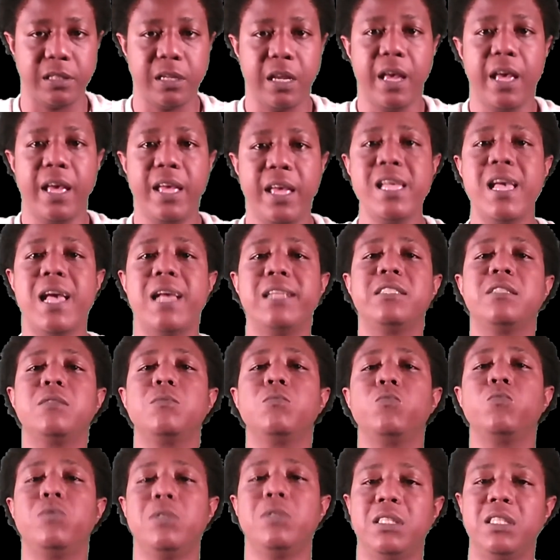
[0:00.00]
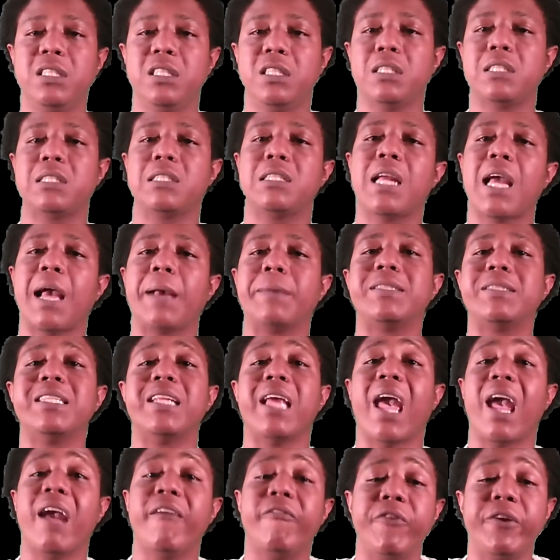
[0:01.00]
He had some really good snaps in
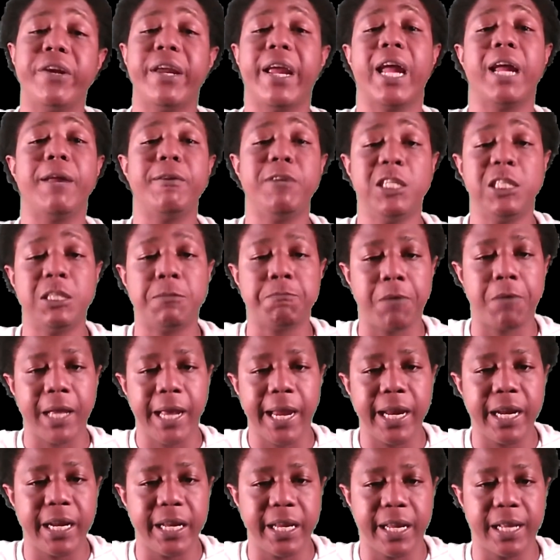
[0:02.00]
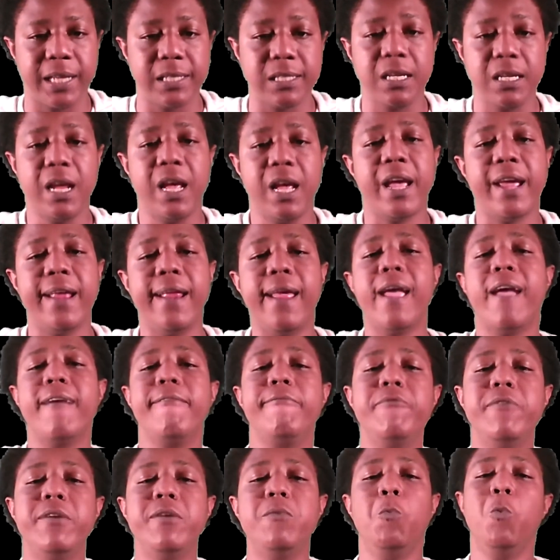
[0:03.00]
every game he's played against. And
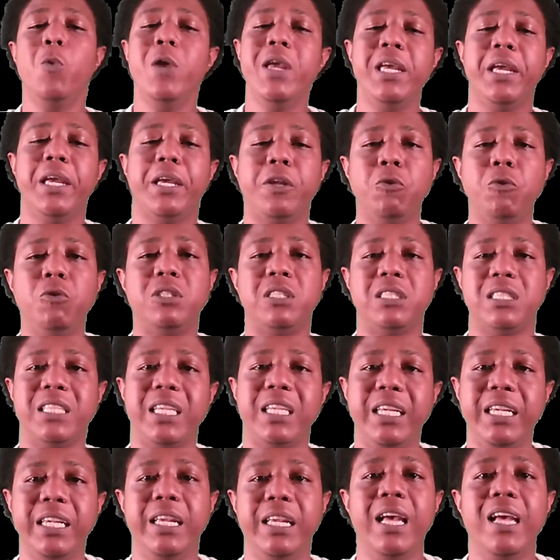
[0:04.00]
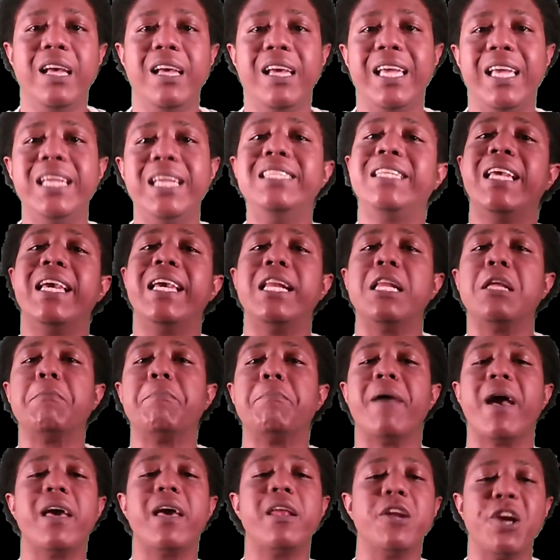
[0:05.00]
every week you see he's getting
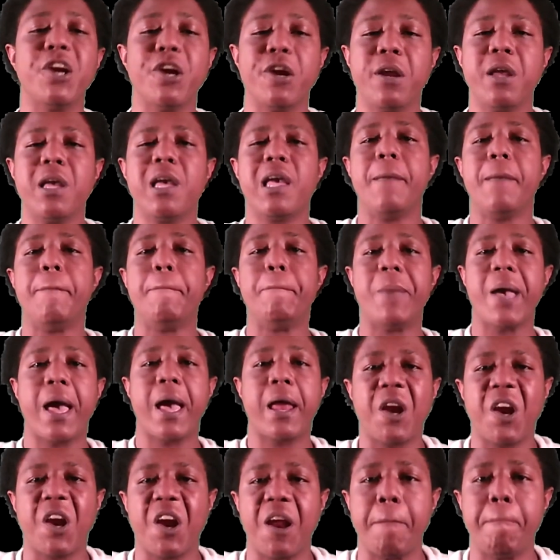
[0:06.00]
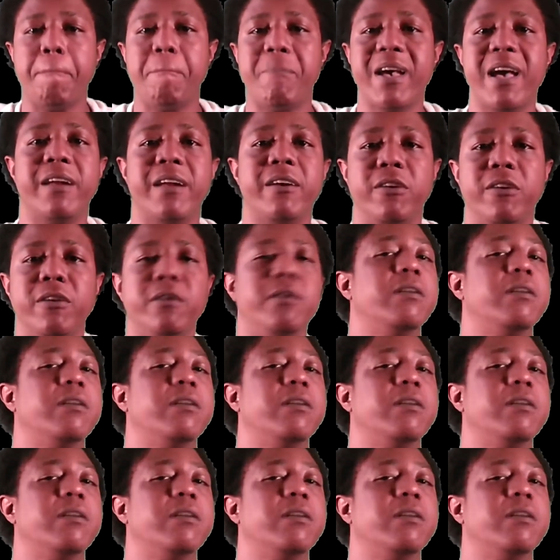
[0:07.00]
better and better and better.